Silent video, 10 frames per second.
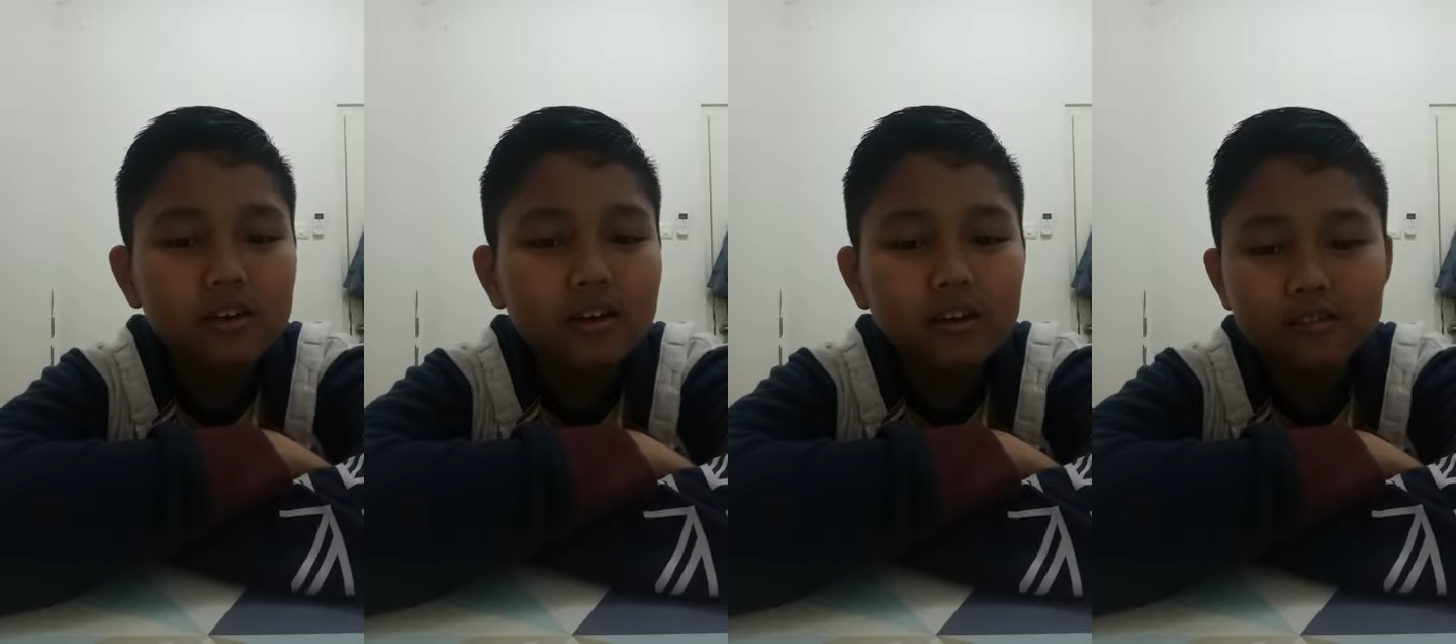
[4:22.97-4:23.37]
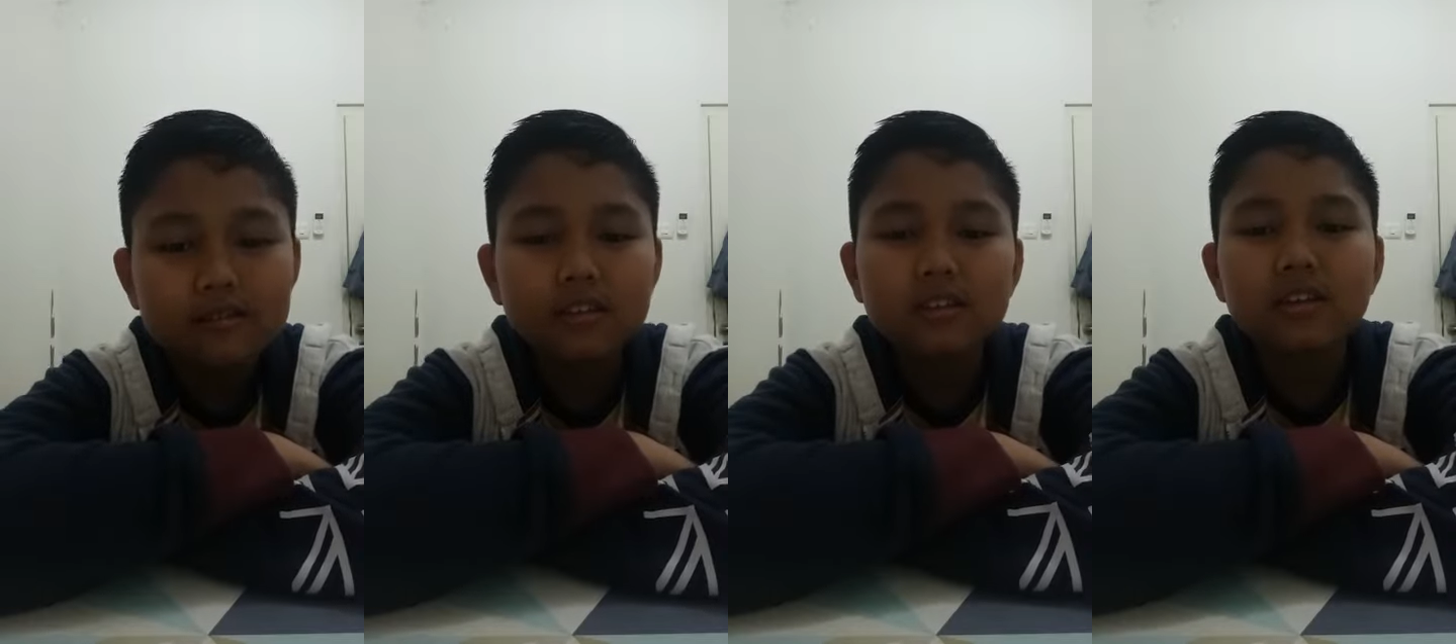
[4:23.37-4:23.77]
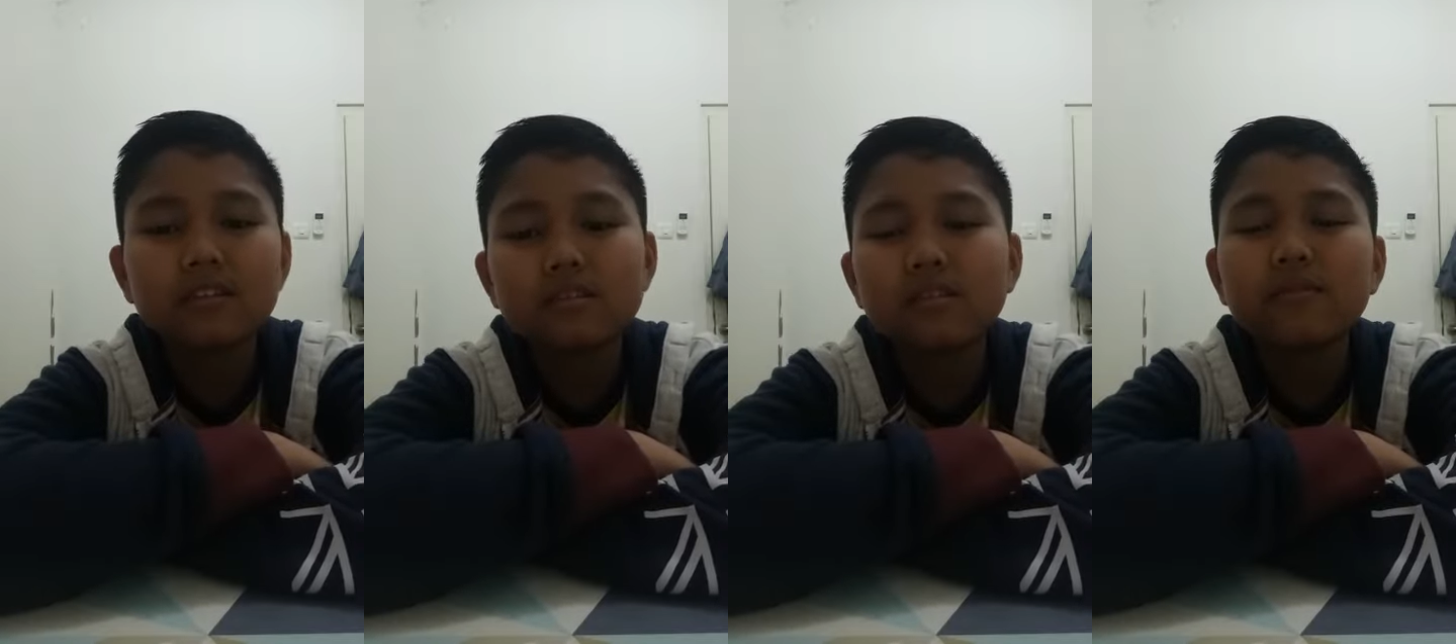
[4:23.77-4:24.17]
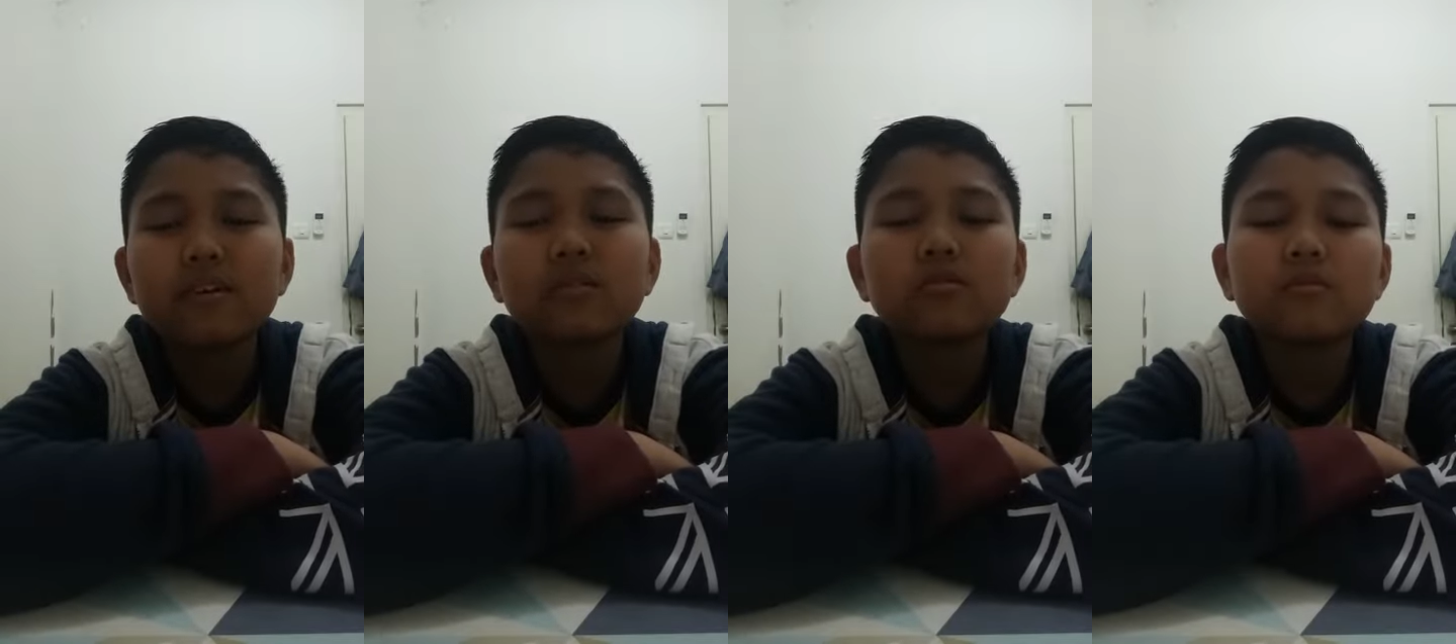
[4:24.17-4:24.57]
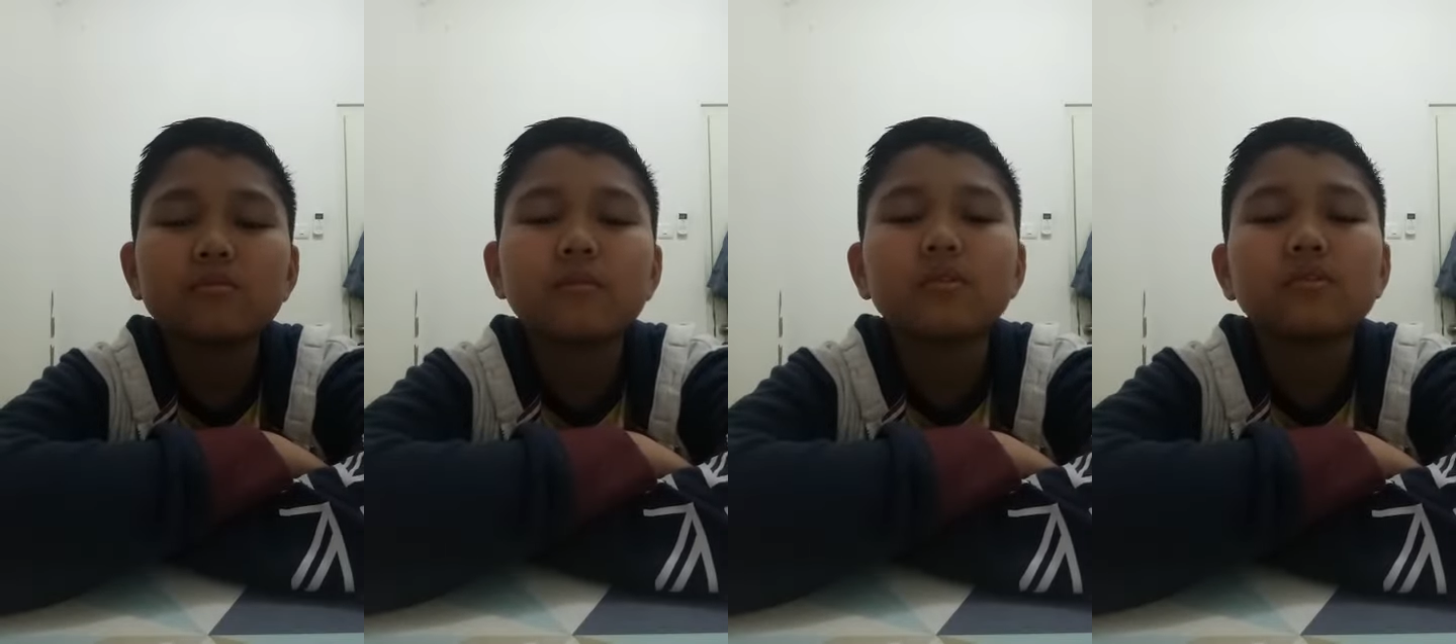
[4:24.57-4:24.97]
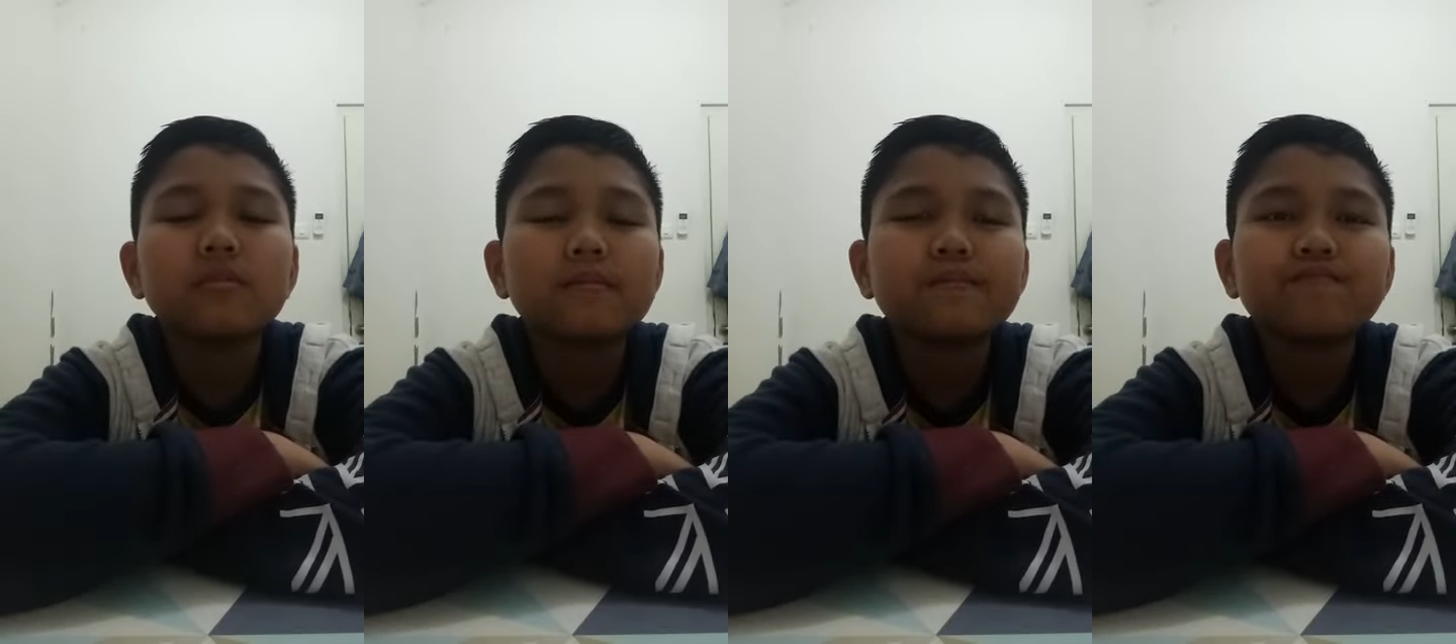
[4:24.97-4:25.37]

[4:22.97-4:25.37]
Yeah, like that, if I go to the mall.